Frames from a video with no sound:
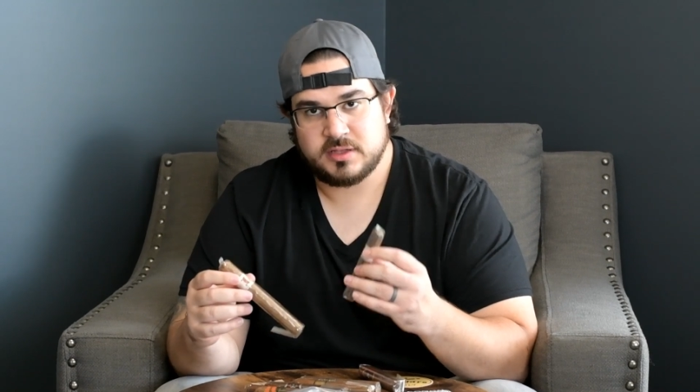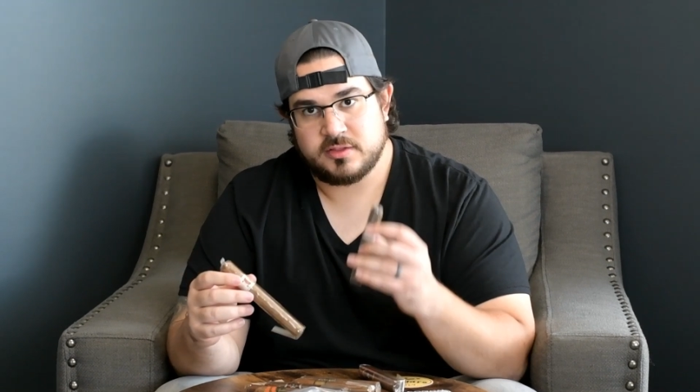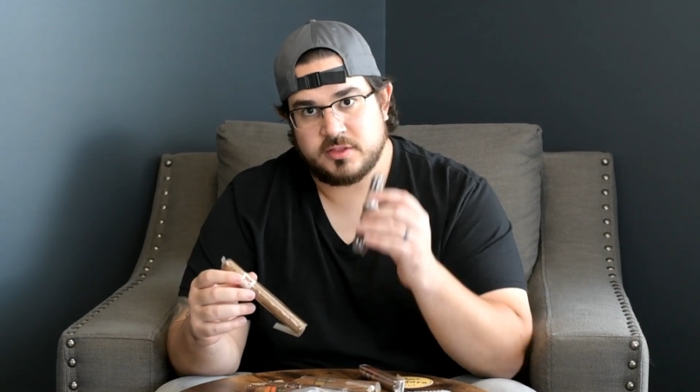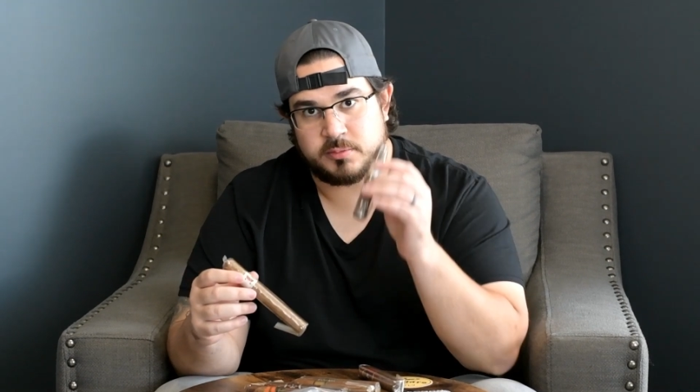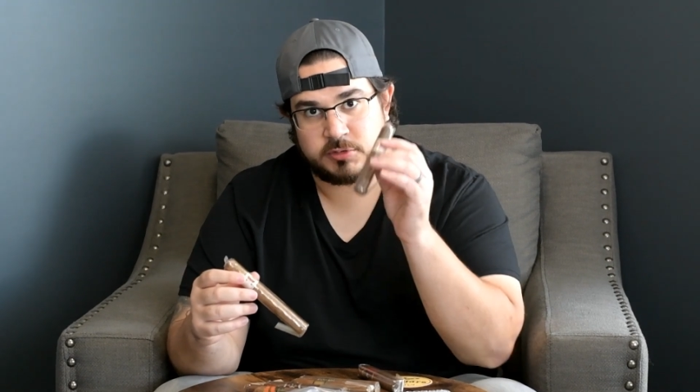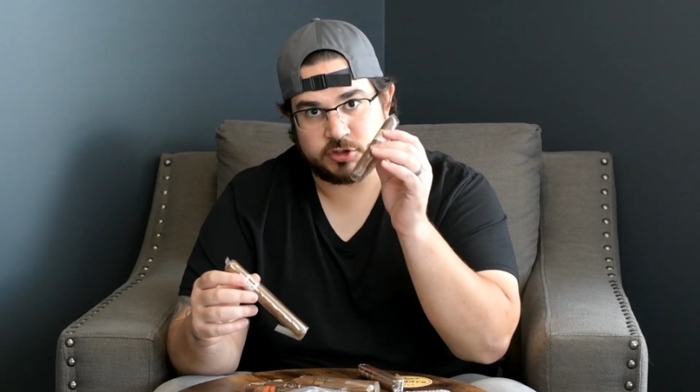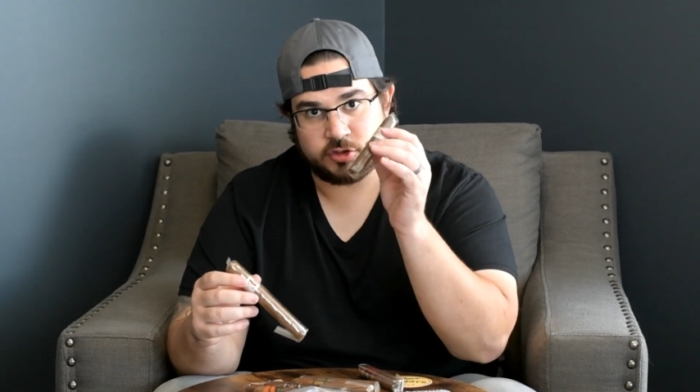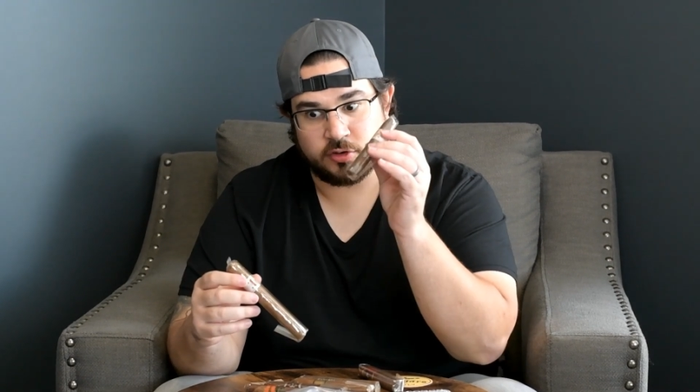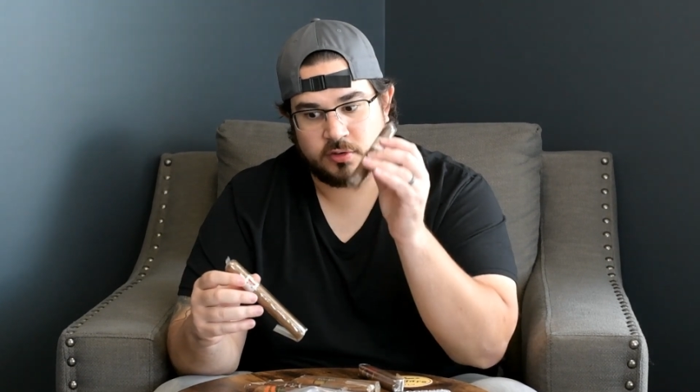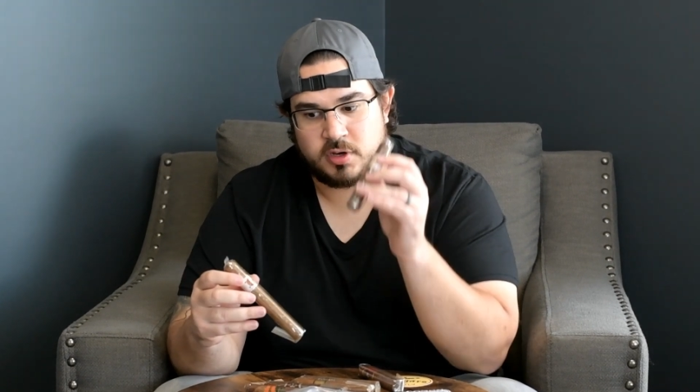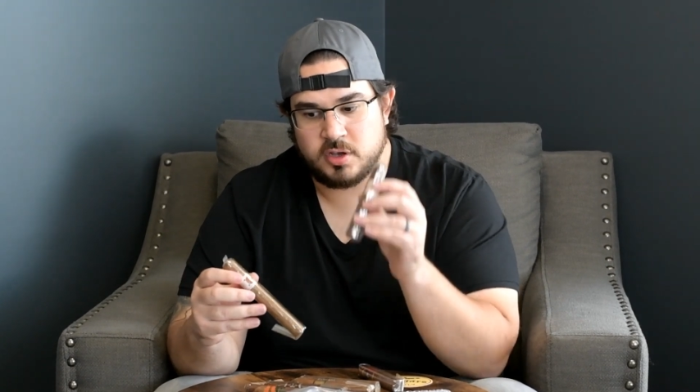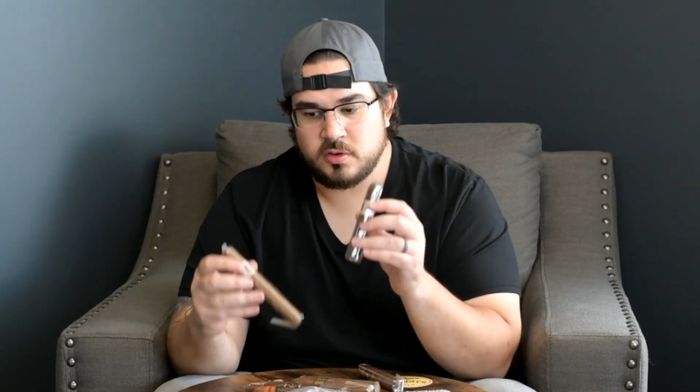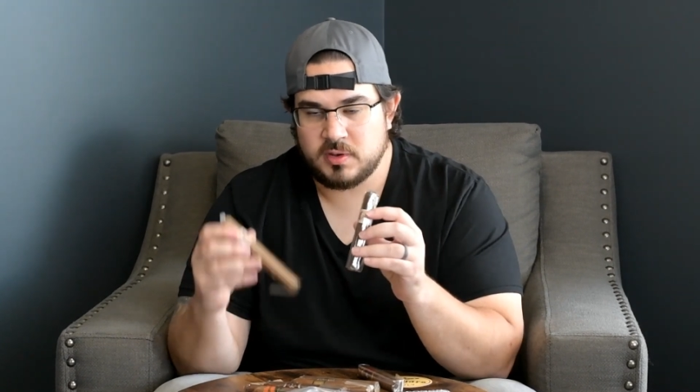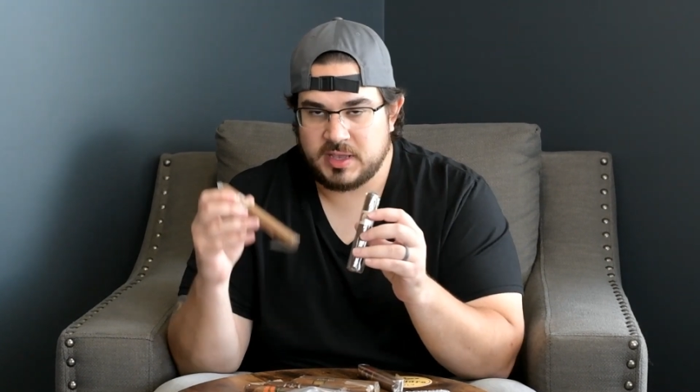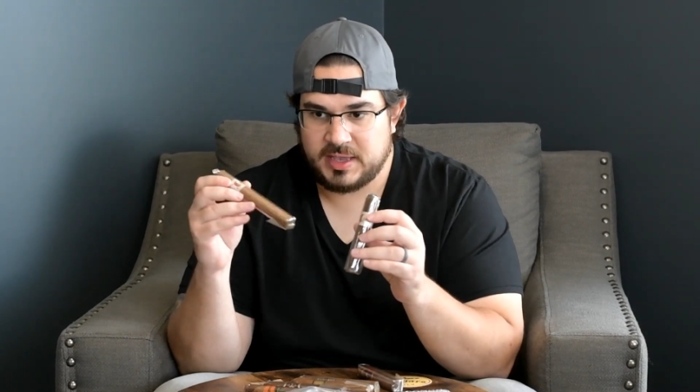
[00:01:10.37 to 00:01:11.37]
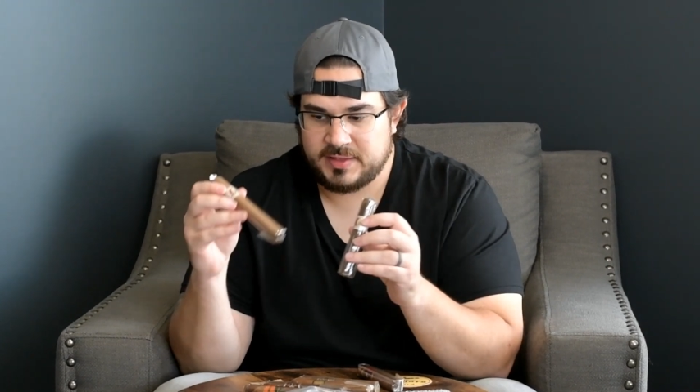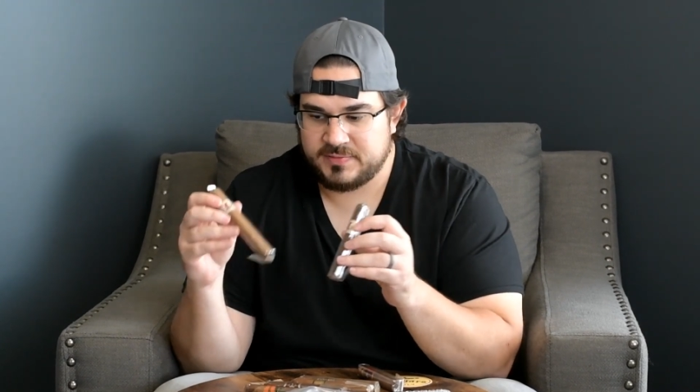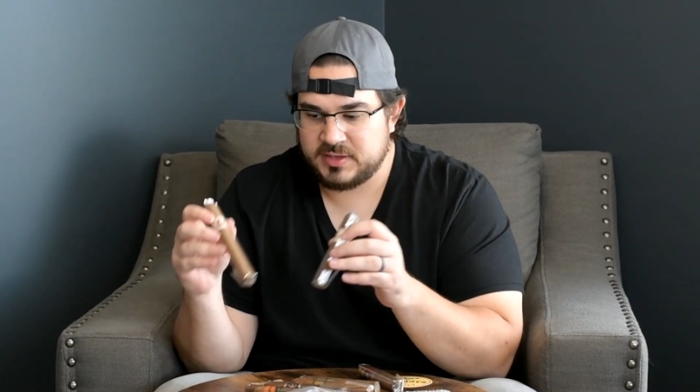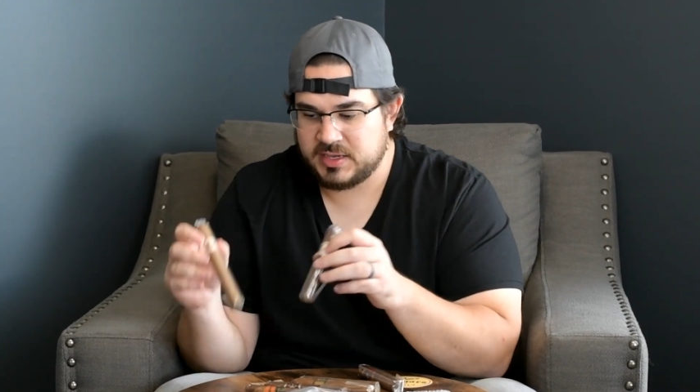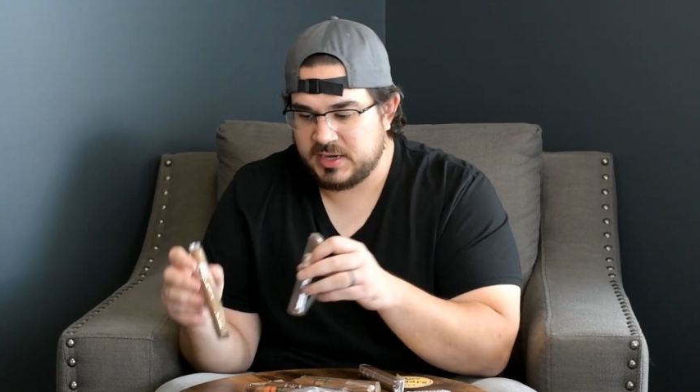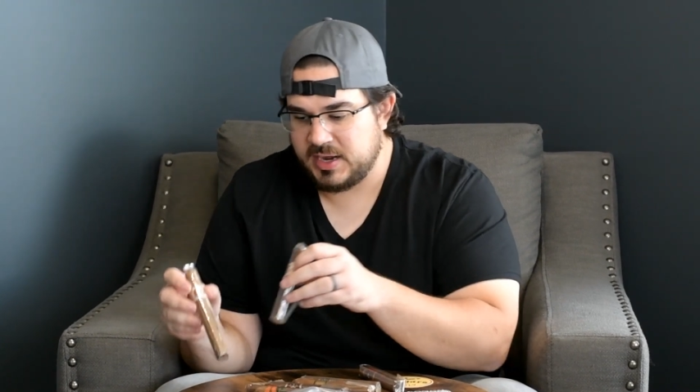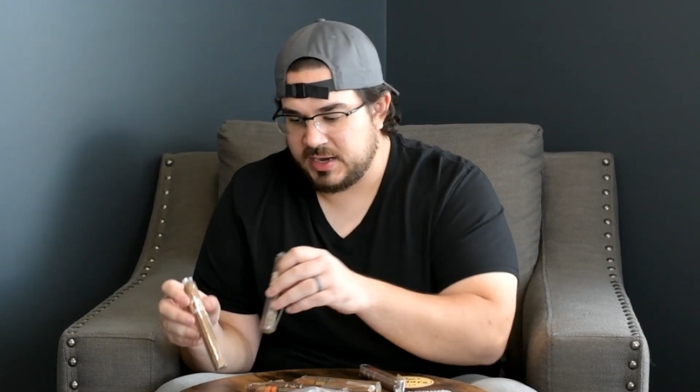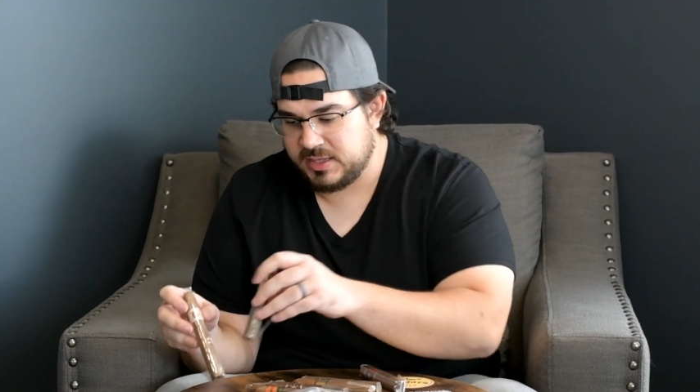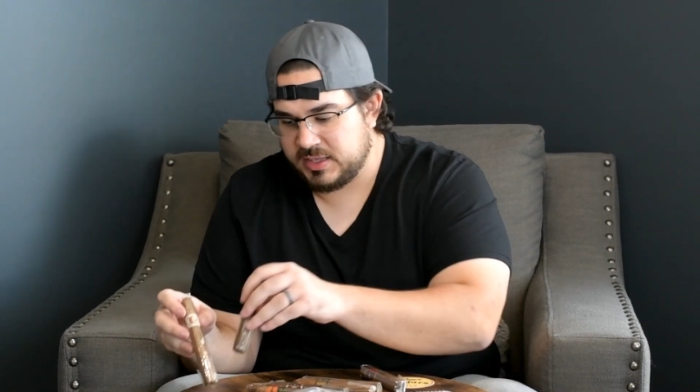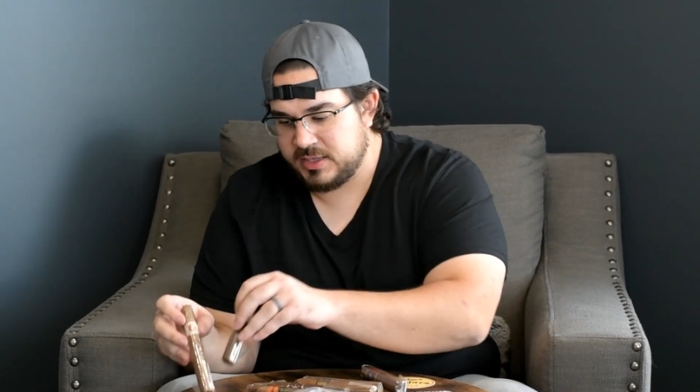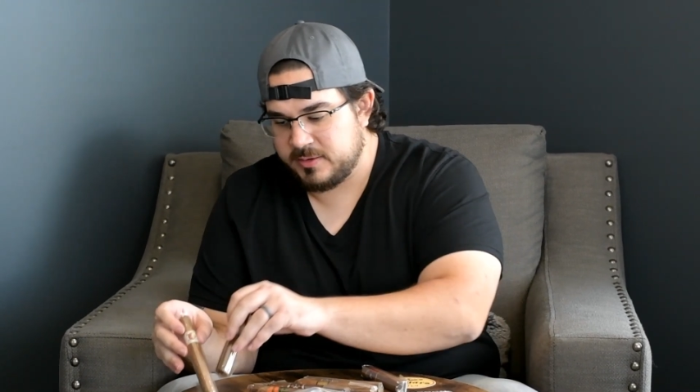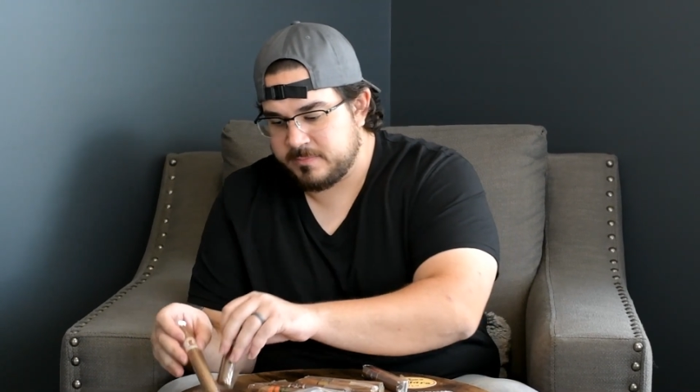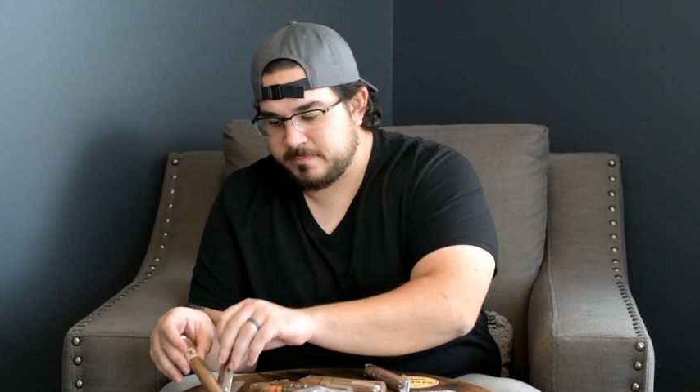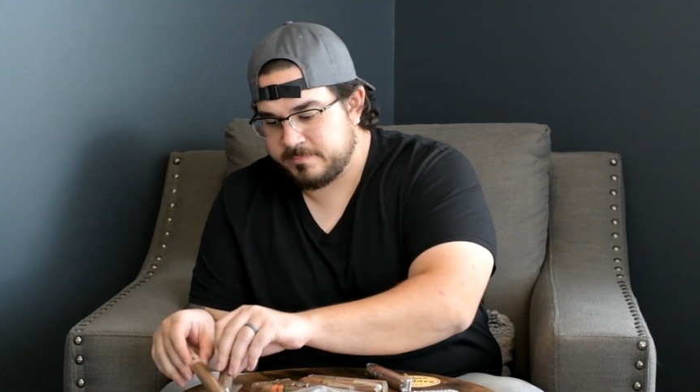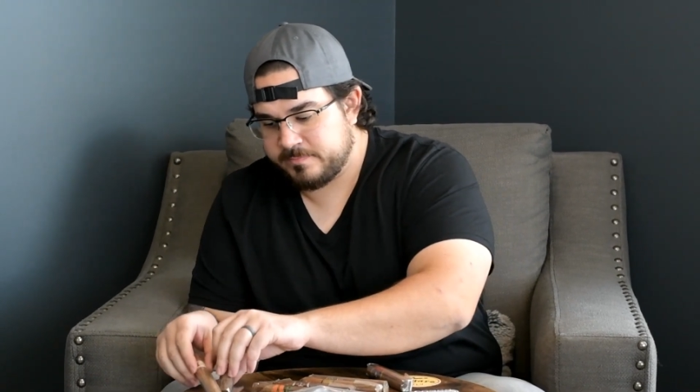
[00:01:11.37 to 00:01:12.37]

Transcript: the Maduro and the Connecticut,